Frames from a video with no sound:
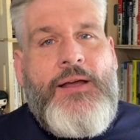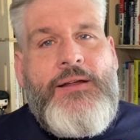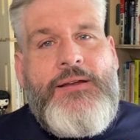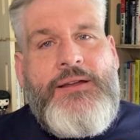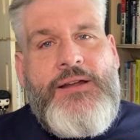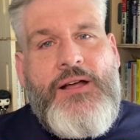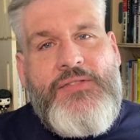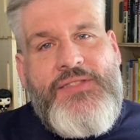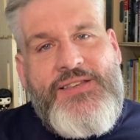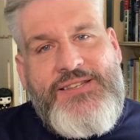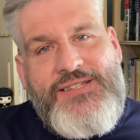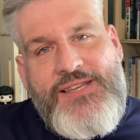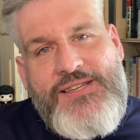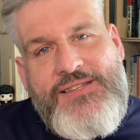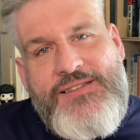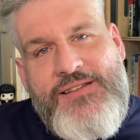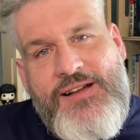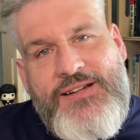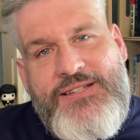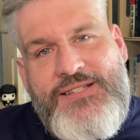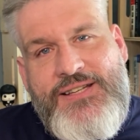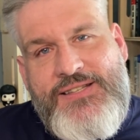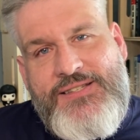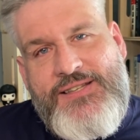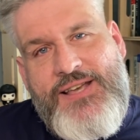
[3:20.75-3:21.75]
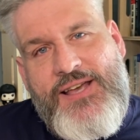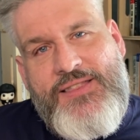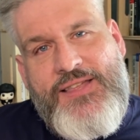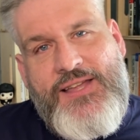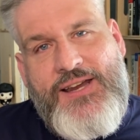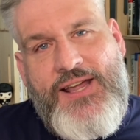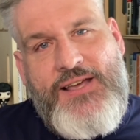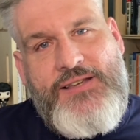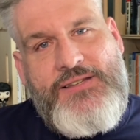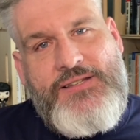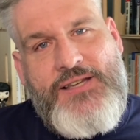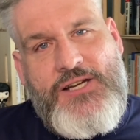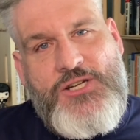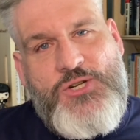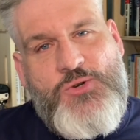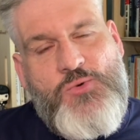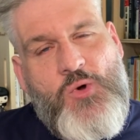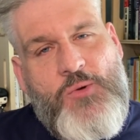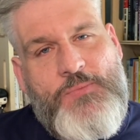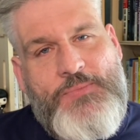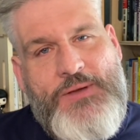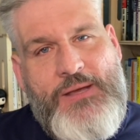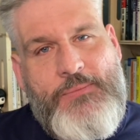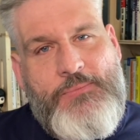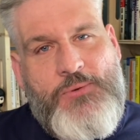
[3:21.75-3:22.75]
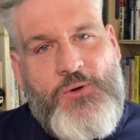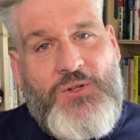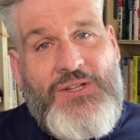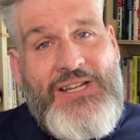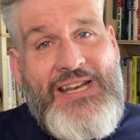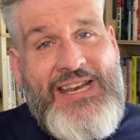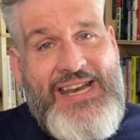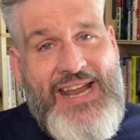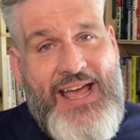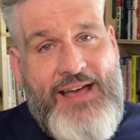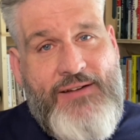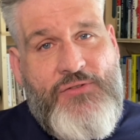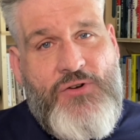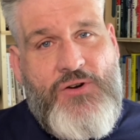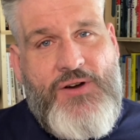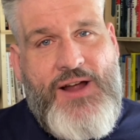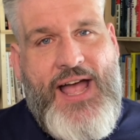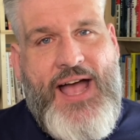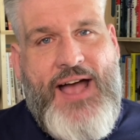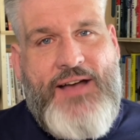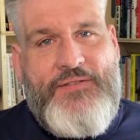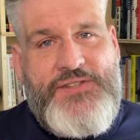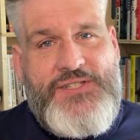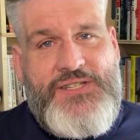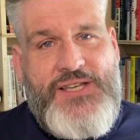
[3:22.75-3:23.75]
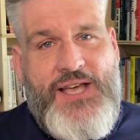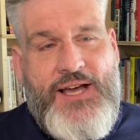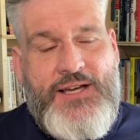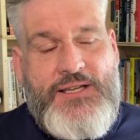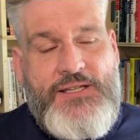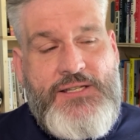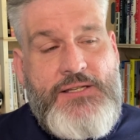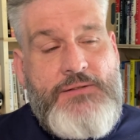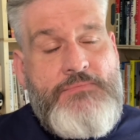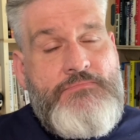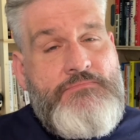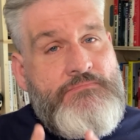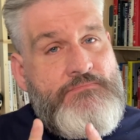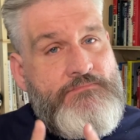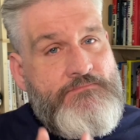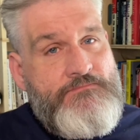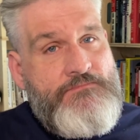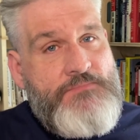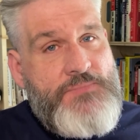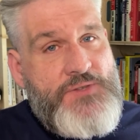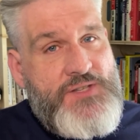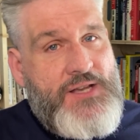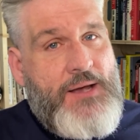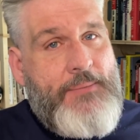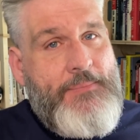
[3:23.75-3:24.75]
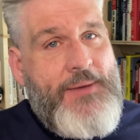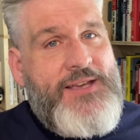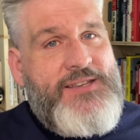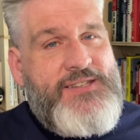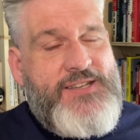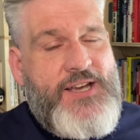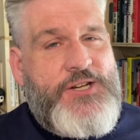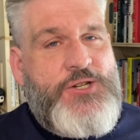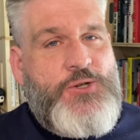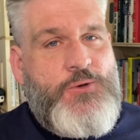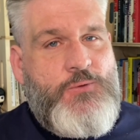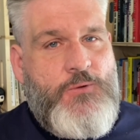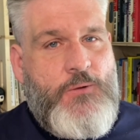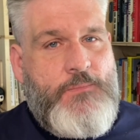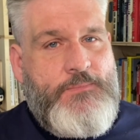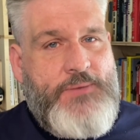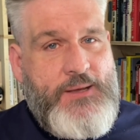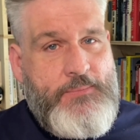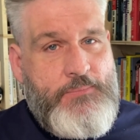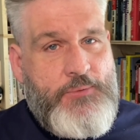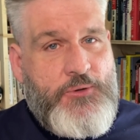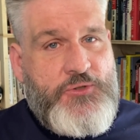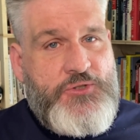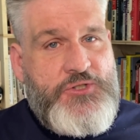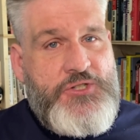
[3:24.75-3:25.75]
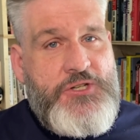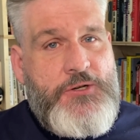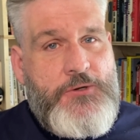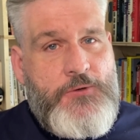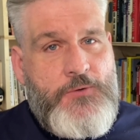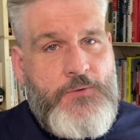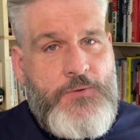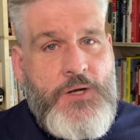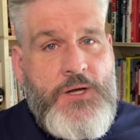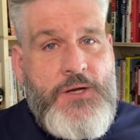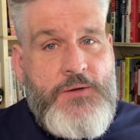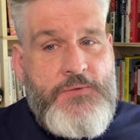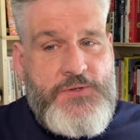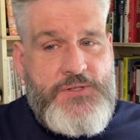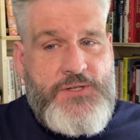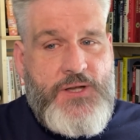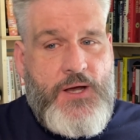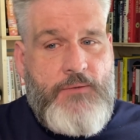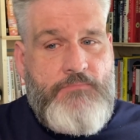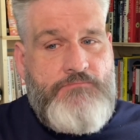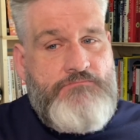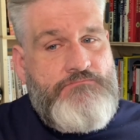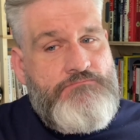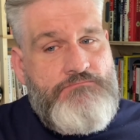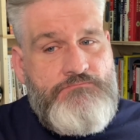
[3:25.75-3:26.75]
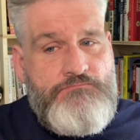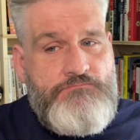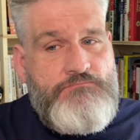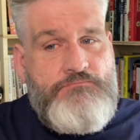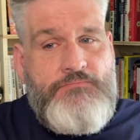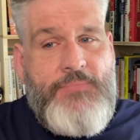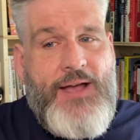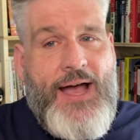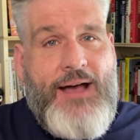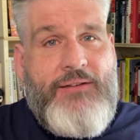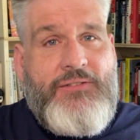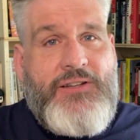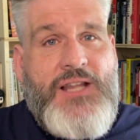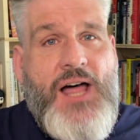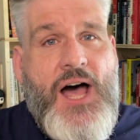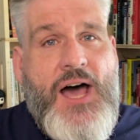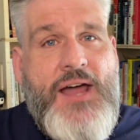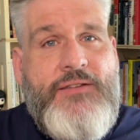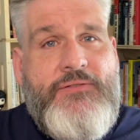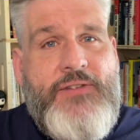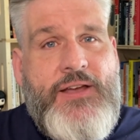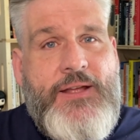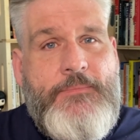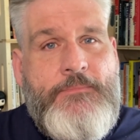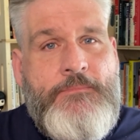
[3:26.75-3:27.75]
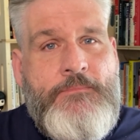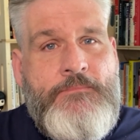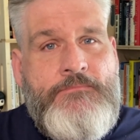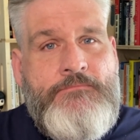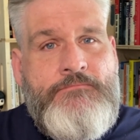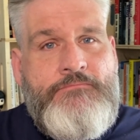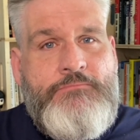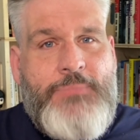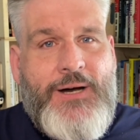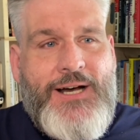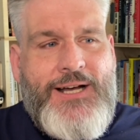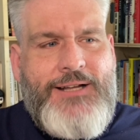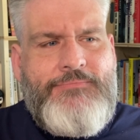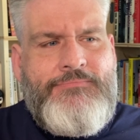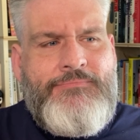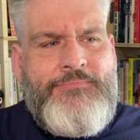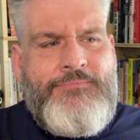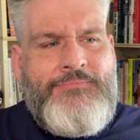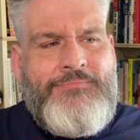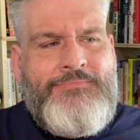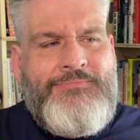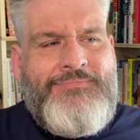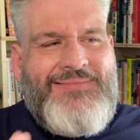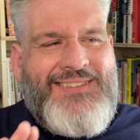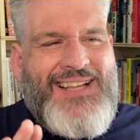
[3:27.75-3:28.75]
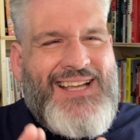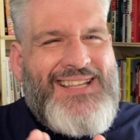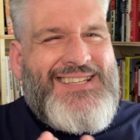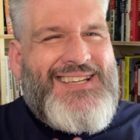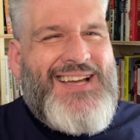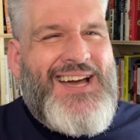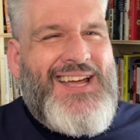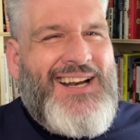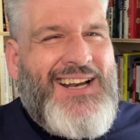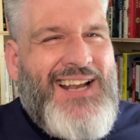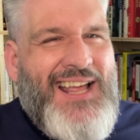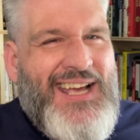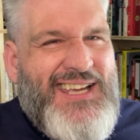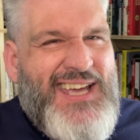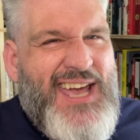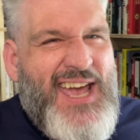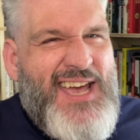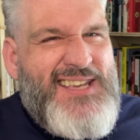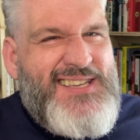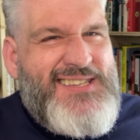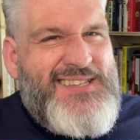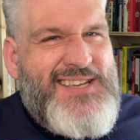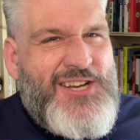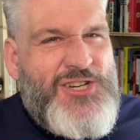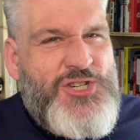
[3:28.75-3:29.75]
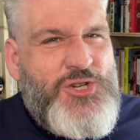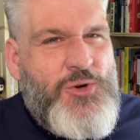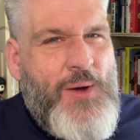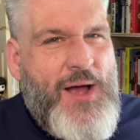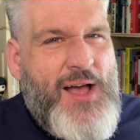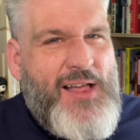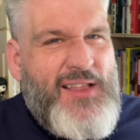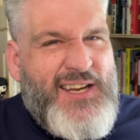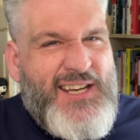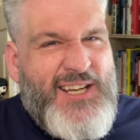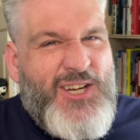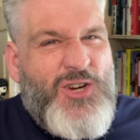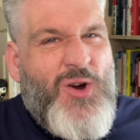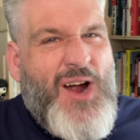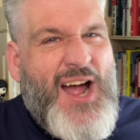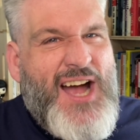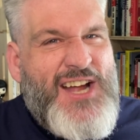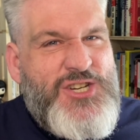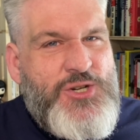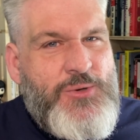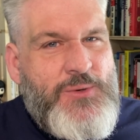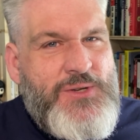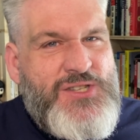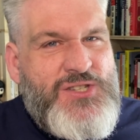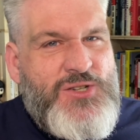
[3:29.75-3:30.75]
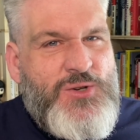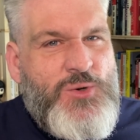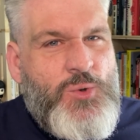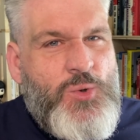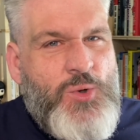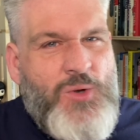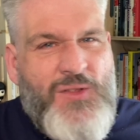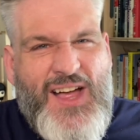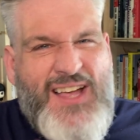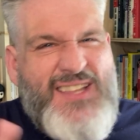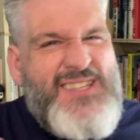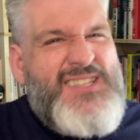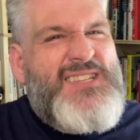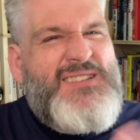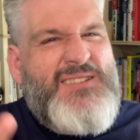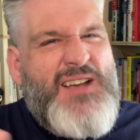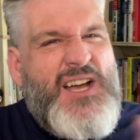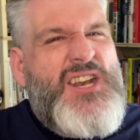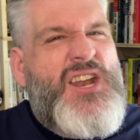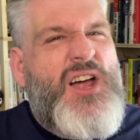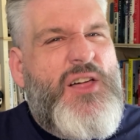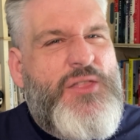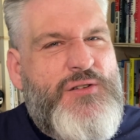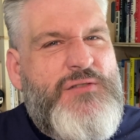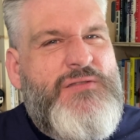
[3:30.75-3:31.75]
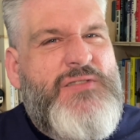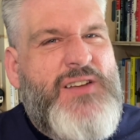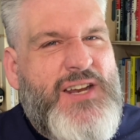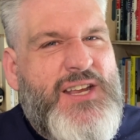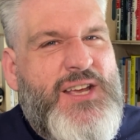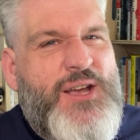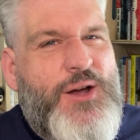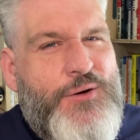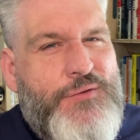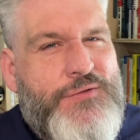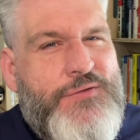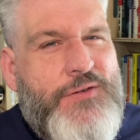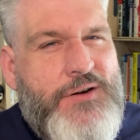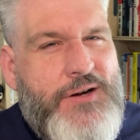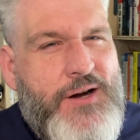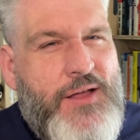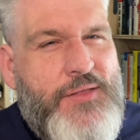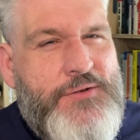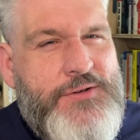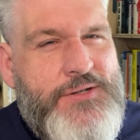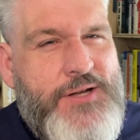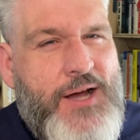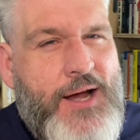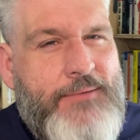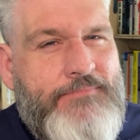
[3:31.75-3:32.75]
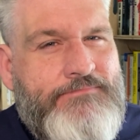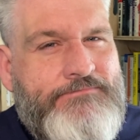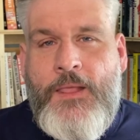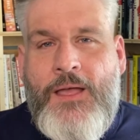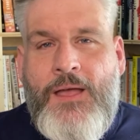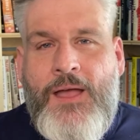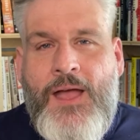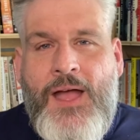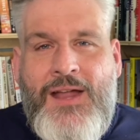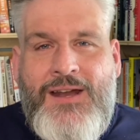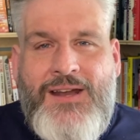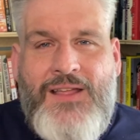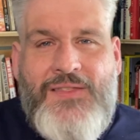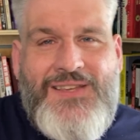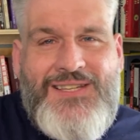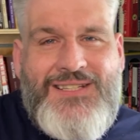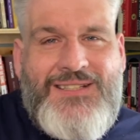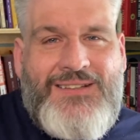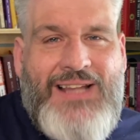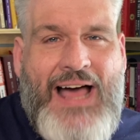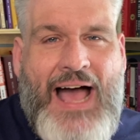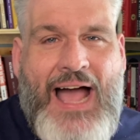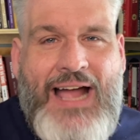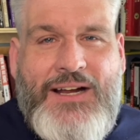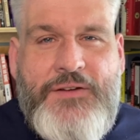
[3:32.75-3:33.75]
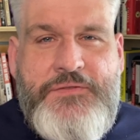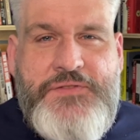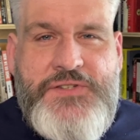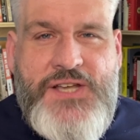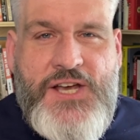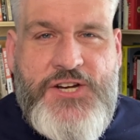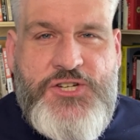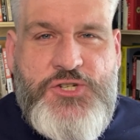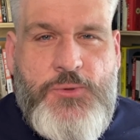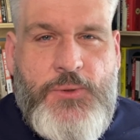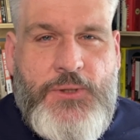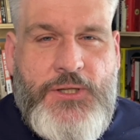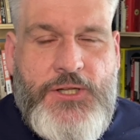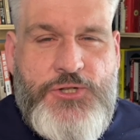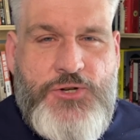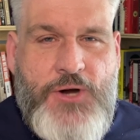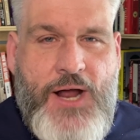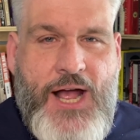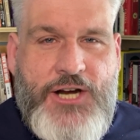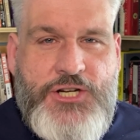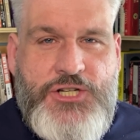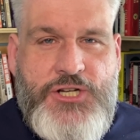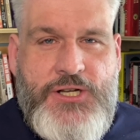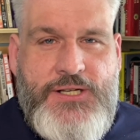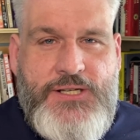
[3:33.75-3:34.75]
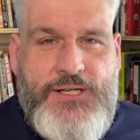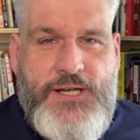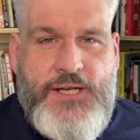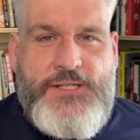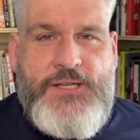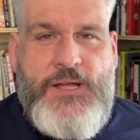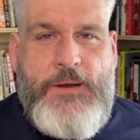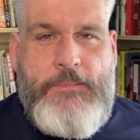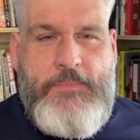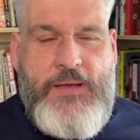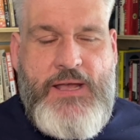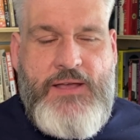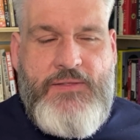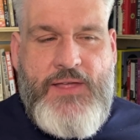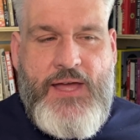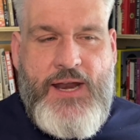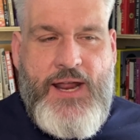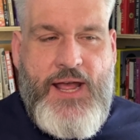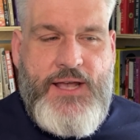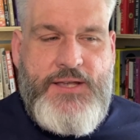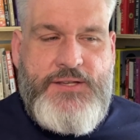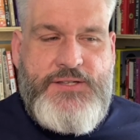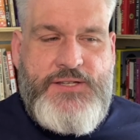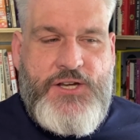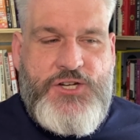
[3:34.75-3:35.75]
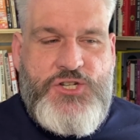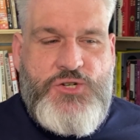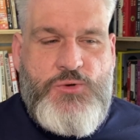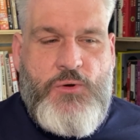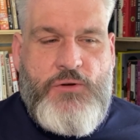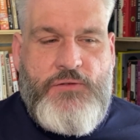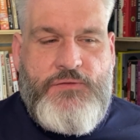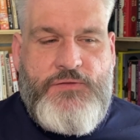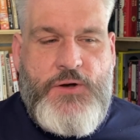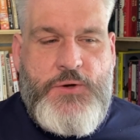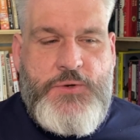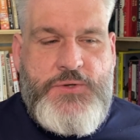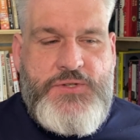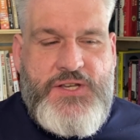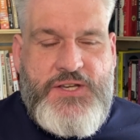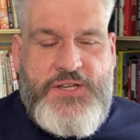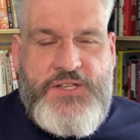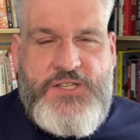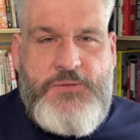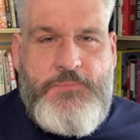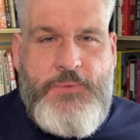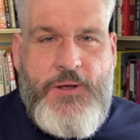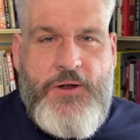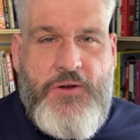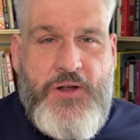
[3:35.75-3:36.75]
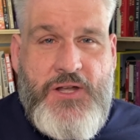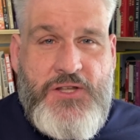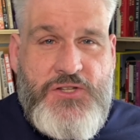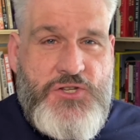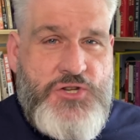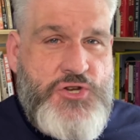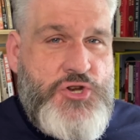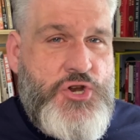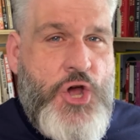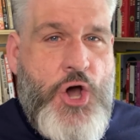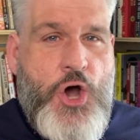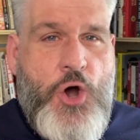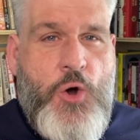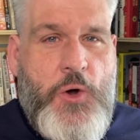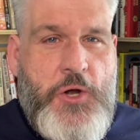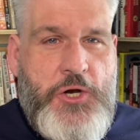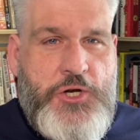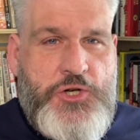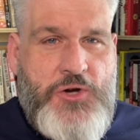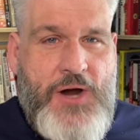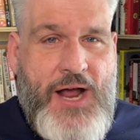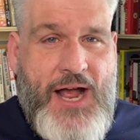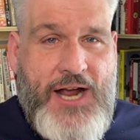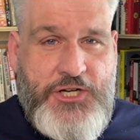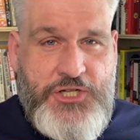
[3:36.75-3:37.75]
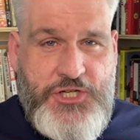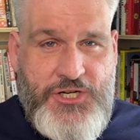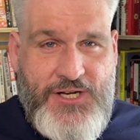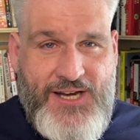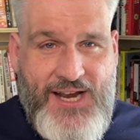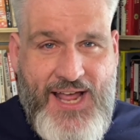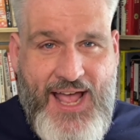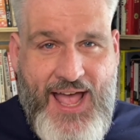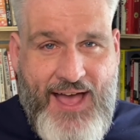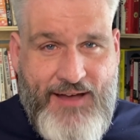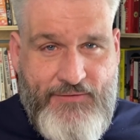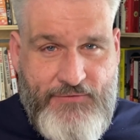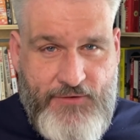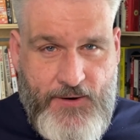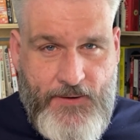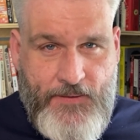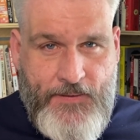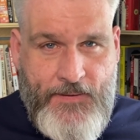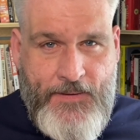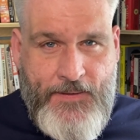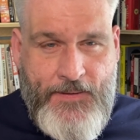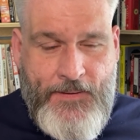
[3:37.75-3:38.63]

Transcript: Now, this is not to say that asexual people never have sex. Some asexual people do. Some have a lot of it. But that's kind of like asexuality graduate school. That's another video for another time. Now, this lack of sexual attraction doesn't mean that asexual folks experience no attraction ever.